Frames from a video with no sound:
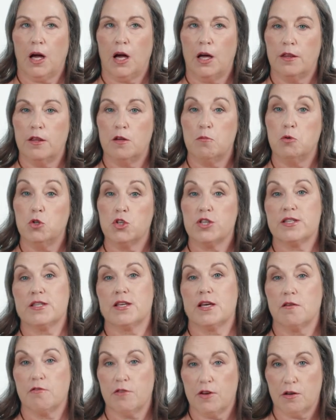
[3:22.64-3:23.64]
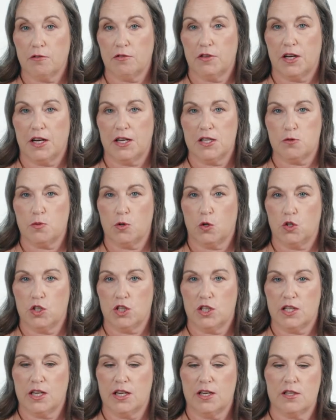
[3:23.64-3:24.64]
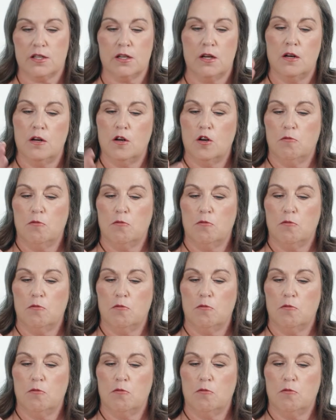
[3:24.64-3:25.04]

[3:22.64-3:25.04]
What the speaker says: and the most savoury of the reds we're going to taste.